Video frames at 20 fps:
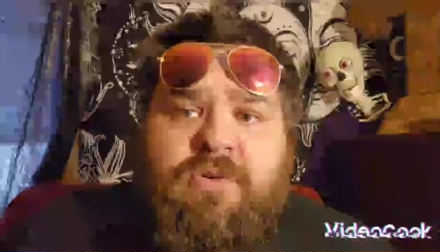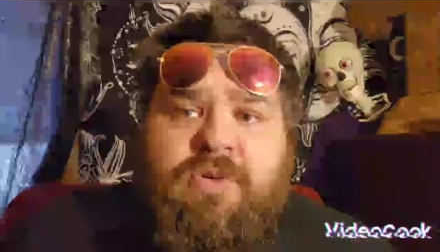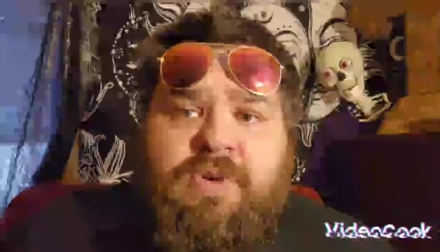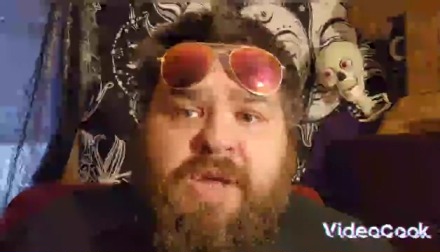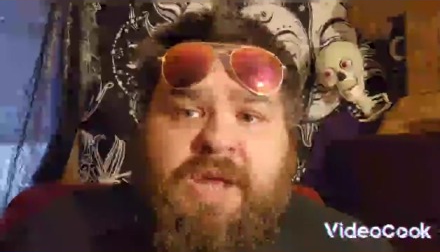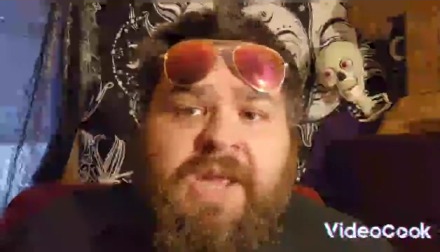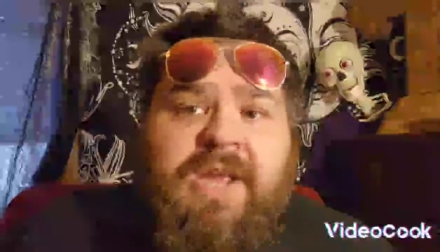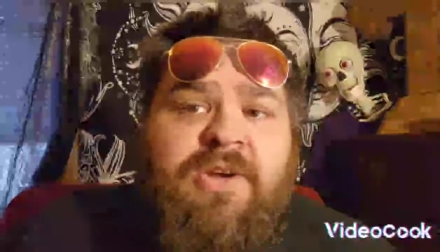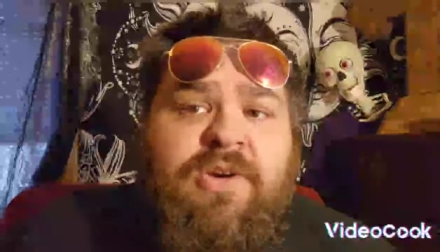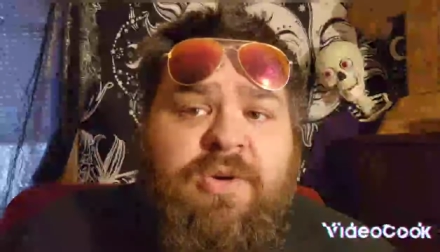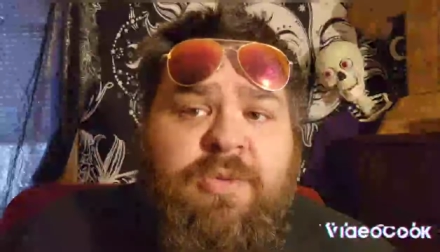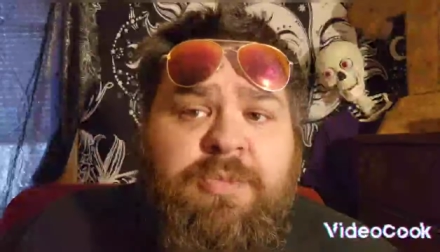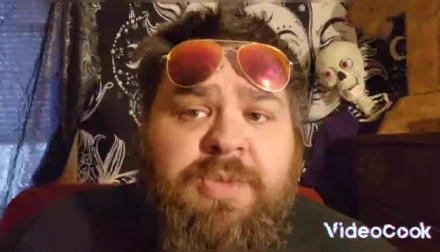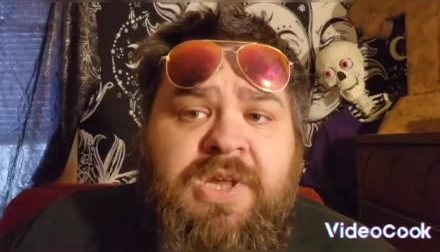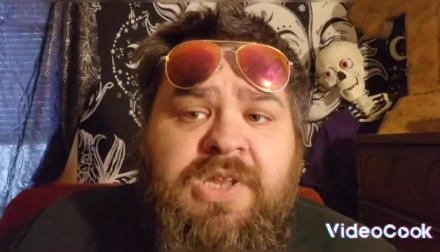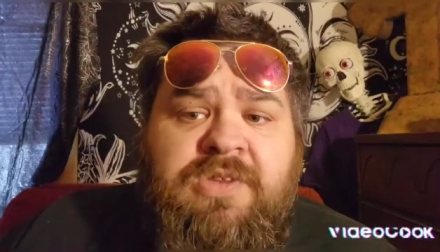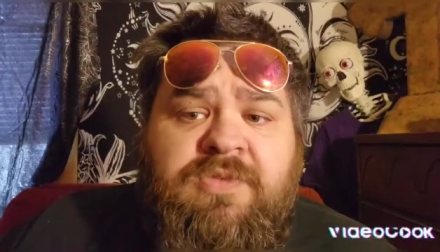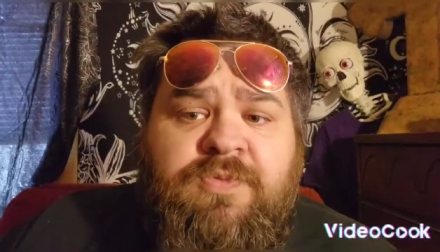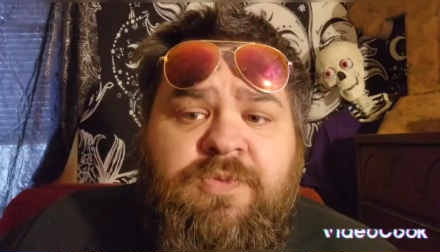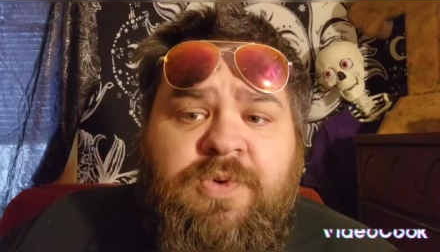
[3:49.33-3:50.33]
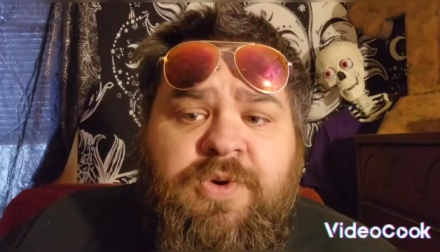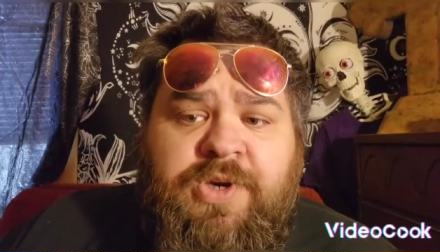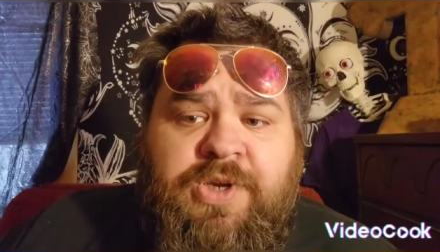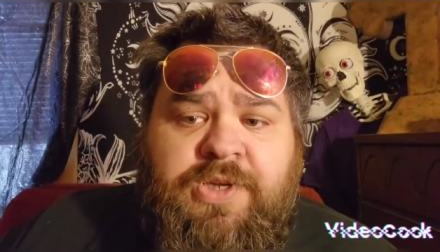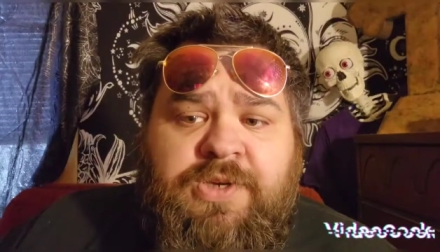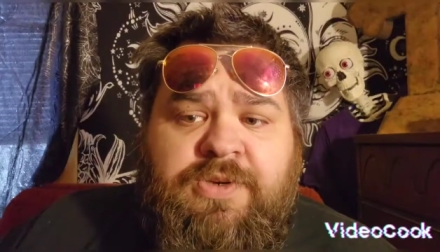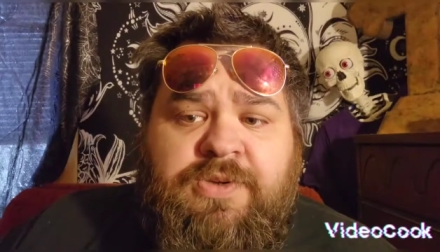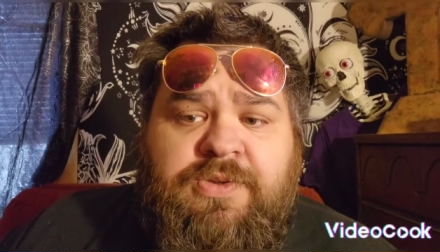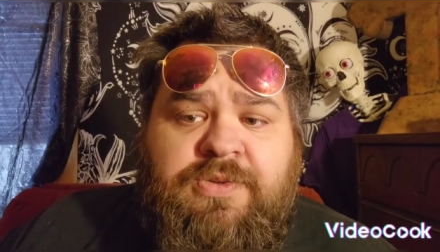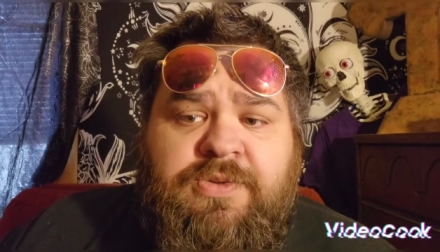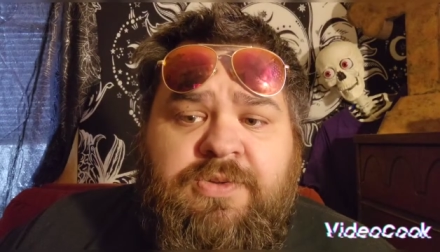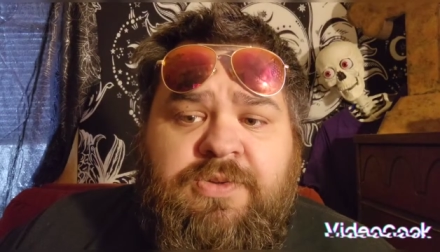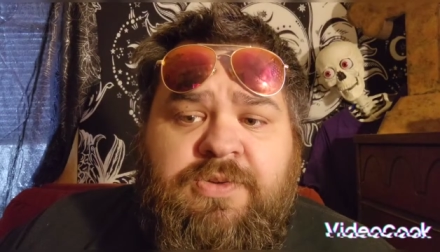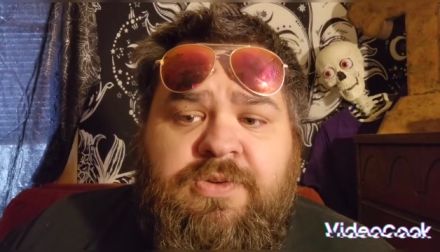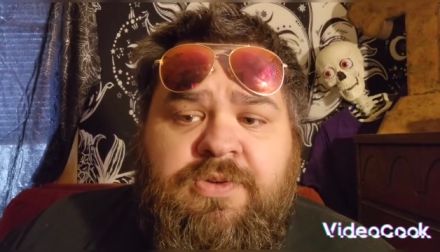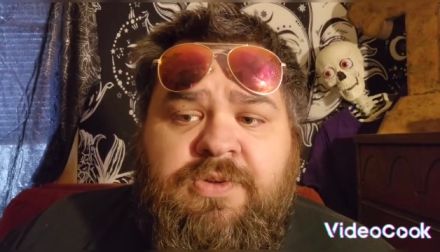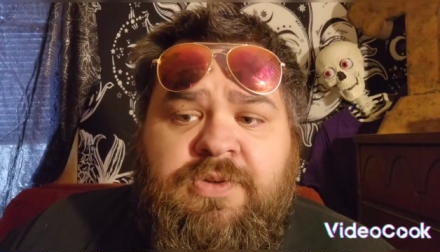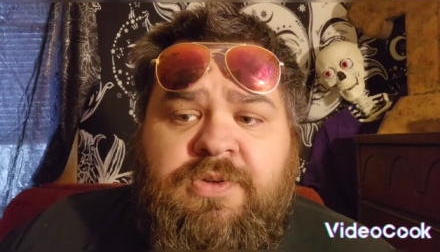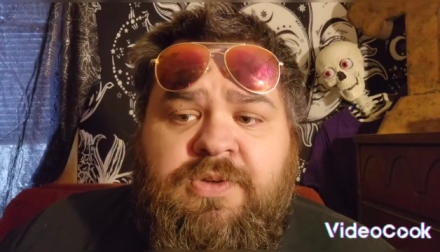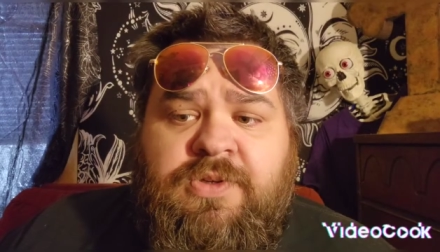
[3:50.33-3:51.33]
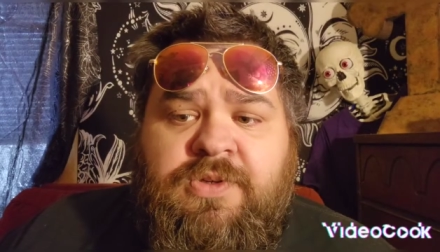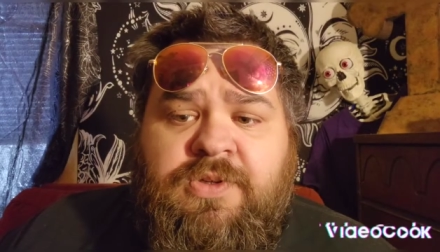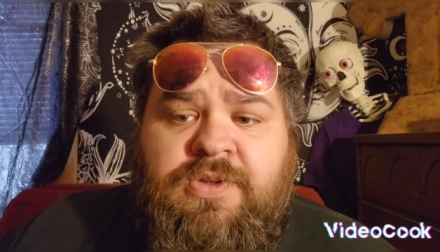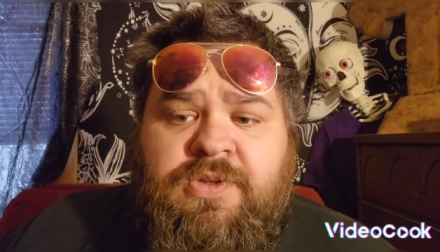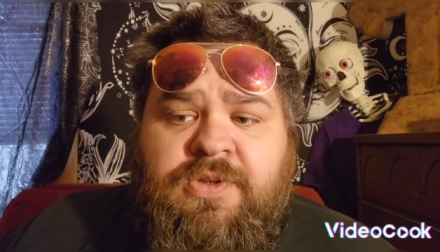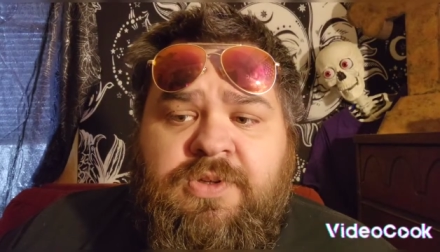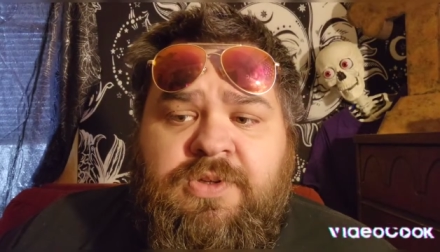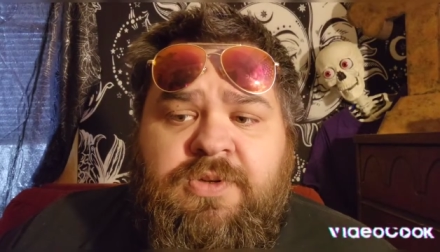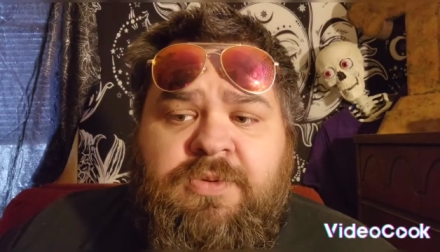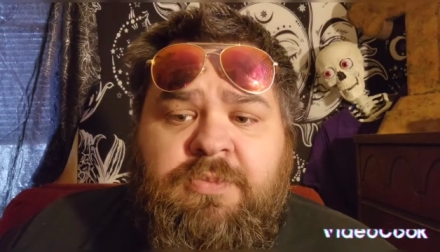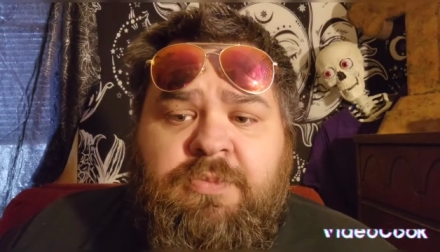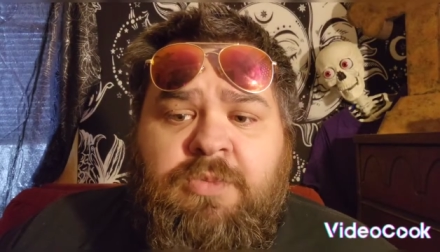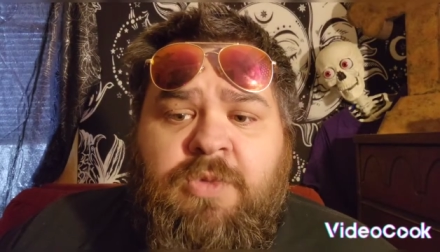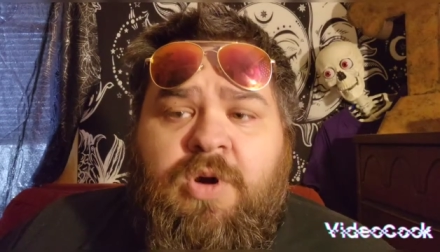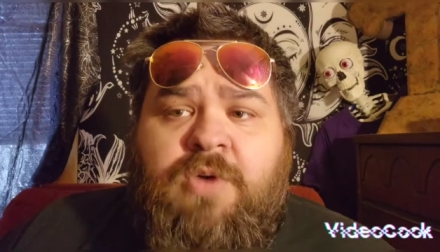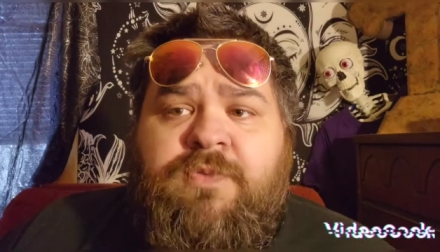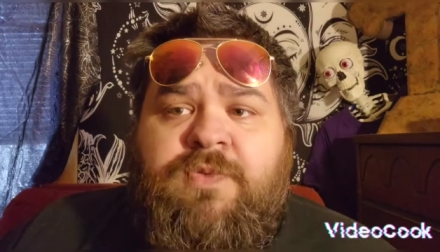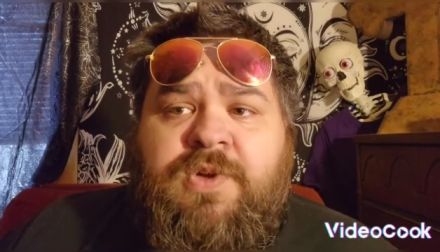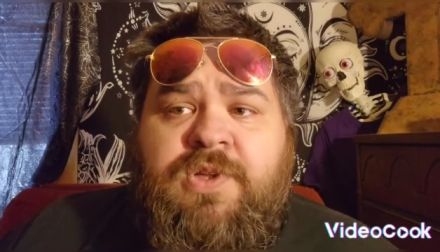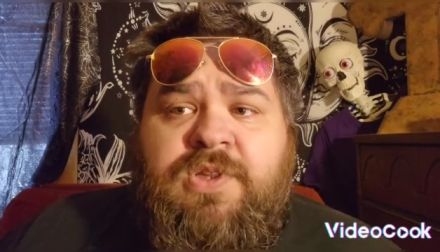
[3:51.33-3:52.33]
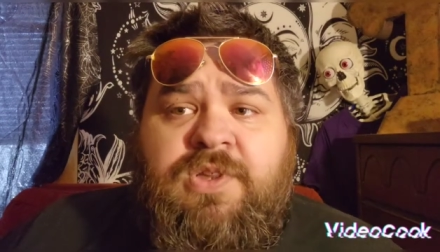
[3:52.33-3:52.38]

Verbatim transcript: and her best friend, Martha